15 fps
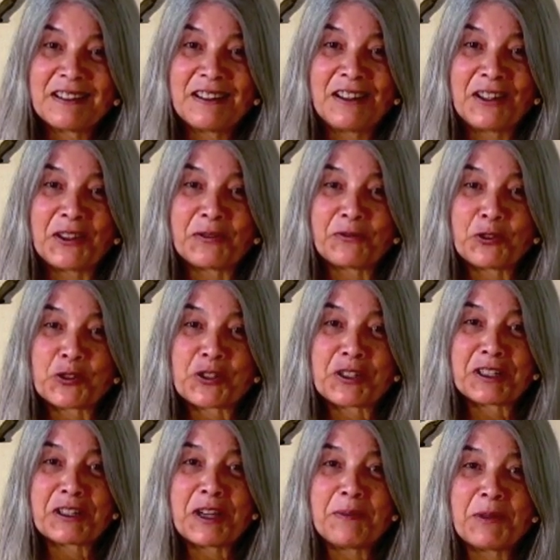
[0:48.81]
are the first
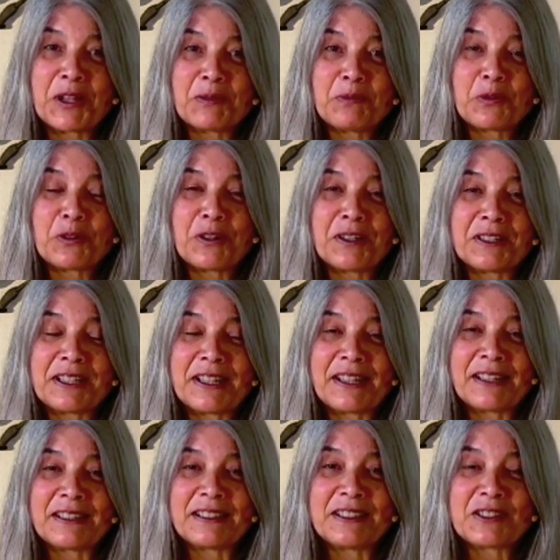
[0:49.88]
to come on board
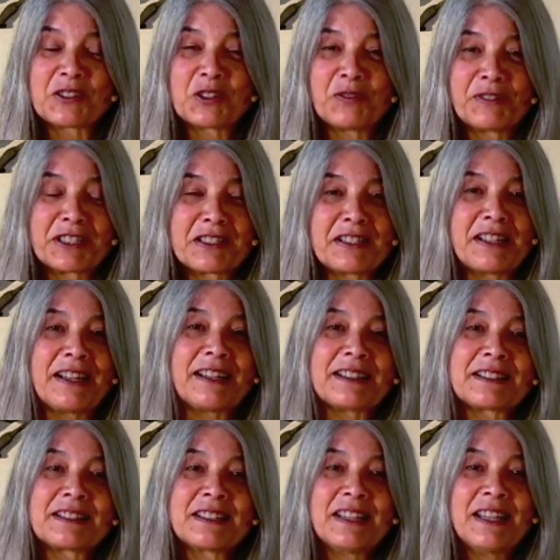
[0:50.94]
in service to
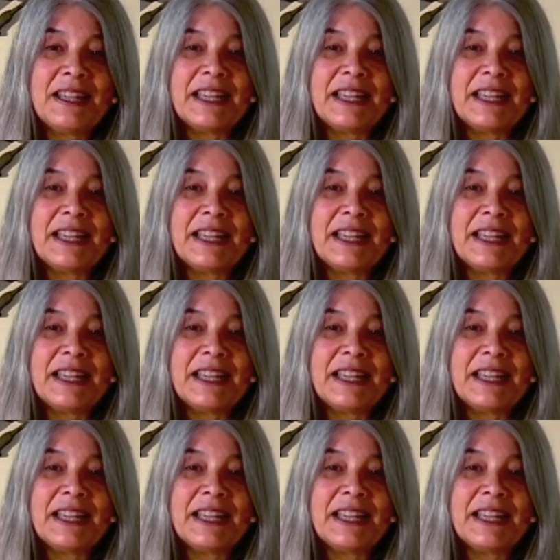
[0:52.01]
us